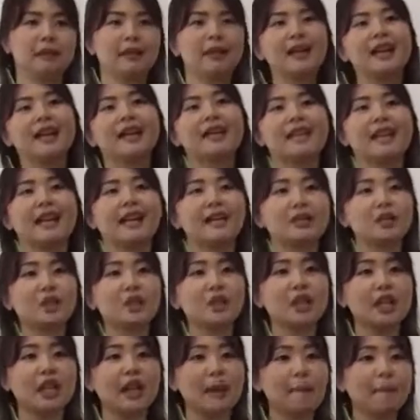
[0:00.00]
Yeah. yeah. So
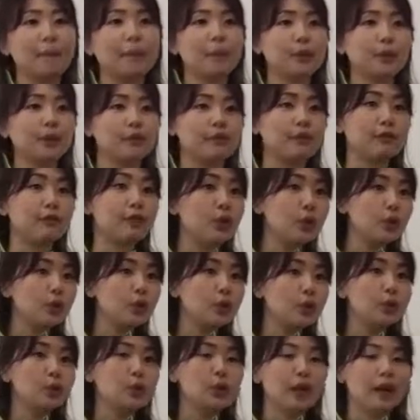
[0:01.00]
you can put a few
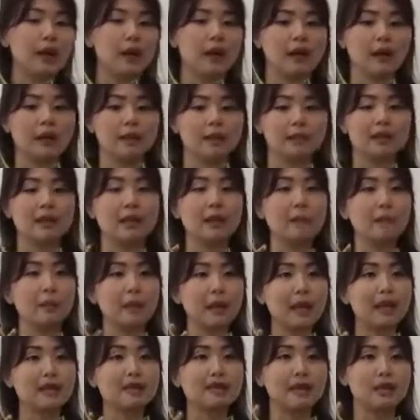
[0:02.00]
uh, snake
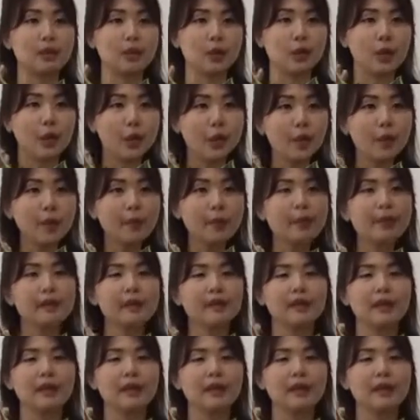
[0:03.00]
plants in your home,